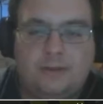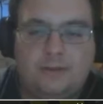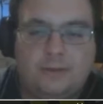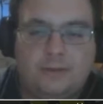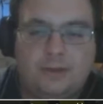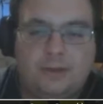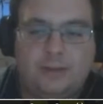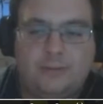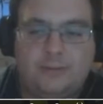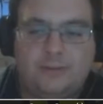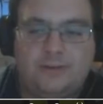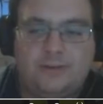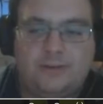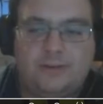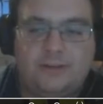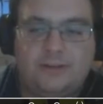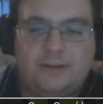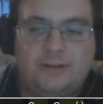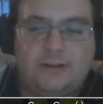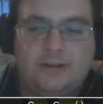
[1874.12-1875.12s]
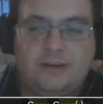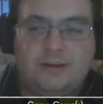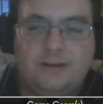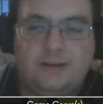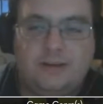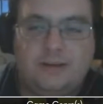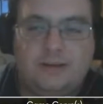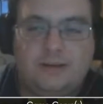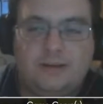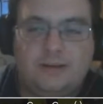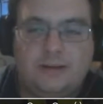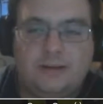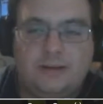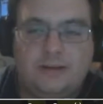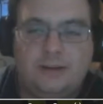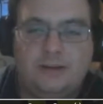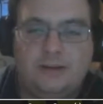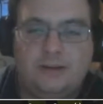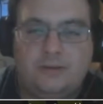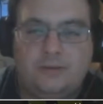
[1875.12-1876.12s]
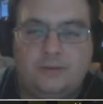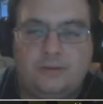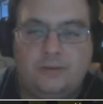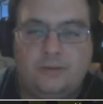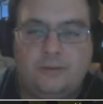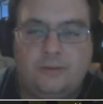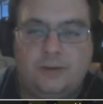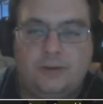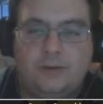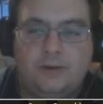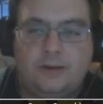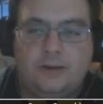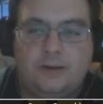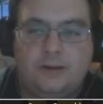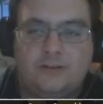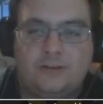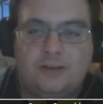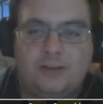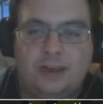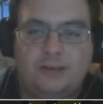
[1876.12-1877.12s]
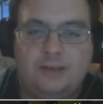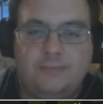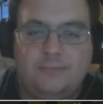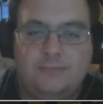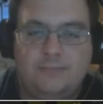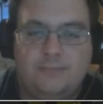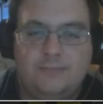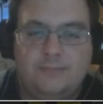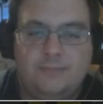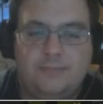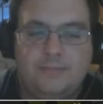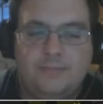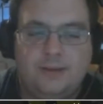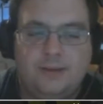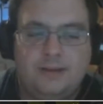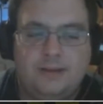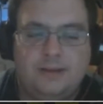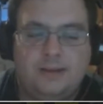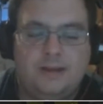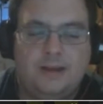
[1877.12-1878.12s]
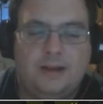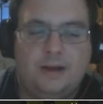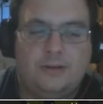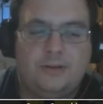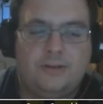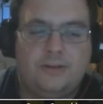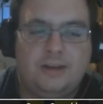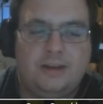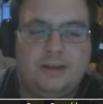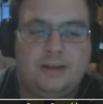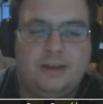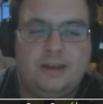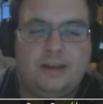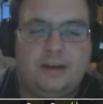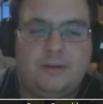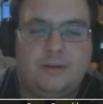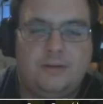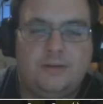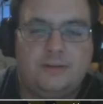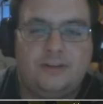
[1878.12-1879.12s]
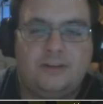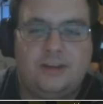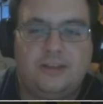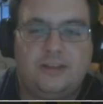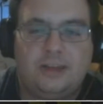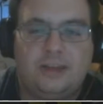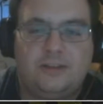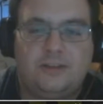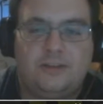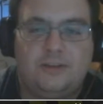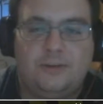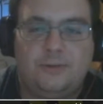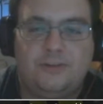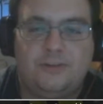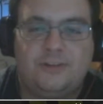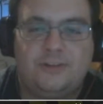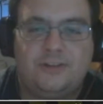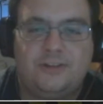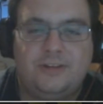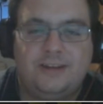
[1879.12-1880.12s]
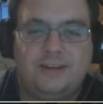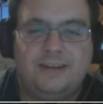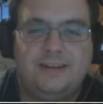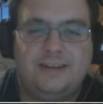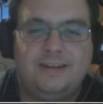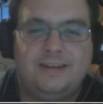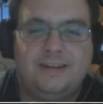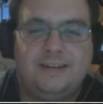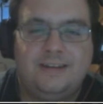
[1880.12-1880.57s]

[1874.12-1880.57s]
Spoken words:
It's just what happens. You get used to it when running this game. However sad that sounds.